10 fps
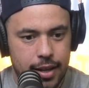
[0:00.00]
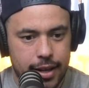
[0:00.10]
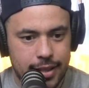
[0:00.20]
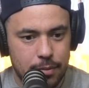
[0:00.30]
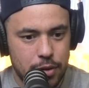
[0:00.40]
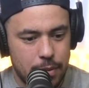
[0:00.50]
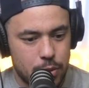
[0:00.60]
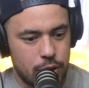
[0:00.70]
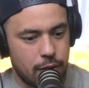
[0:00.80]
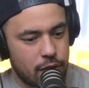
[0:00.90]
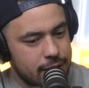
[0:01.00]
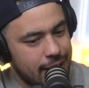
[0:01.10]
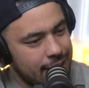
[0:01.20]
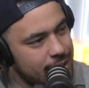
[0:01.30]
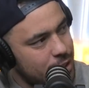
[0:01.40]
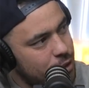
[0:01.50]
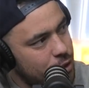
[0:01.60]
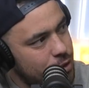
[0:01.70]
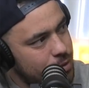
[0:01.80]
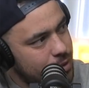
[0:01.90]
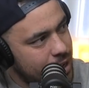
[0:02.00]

like sometimes when you've got a talented dude,